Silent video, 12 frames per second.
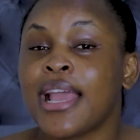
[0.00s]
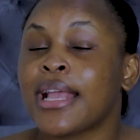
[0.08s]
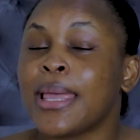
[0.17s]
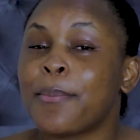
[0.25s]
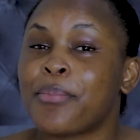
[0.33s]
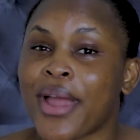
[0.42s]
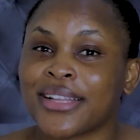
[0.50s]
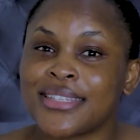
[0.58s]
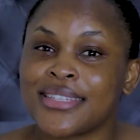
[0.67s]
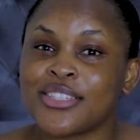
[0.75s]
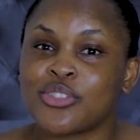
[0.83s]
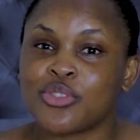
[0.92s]
Keep
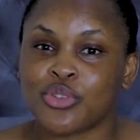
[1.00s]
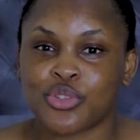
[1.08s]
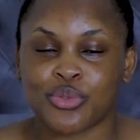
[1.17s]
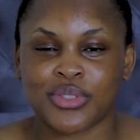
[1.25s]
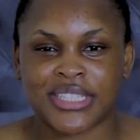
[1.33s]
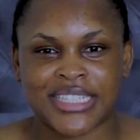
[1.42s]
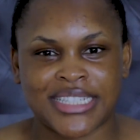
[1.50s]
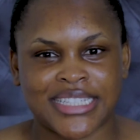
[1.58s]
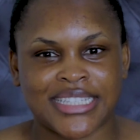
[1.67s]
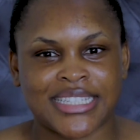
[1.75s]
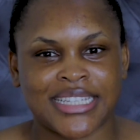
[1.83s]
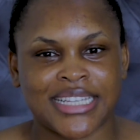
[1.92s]
practicing social
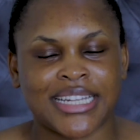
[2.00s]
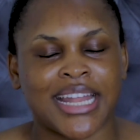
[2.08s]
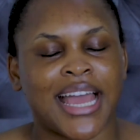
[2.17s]
distancing,